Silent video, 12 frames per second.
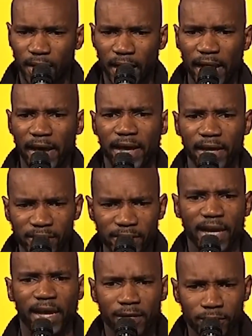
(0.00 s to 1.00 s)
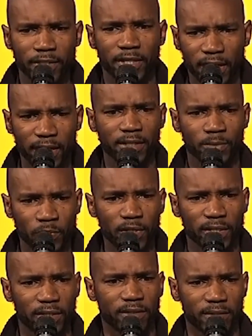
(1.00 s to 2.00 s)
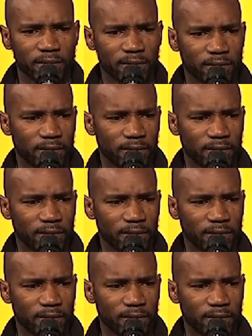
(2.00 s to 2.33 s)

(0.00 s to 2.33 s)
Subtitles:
Hand down, the game wins.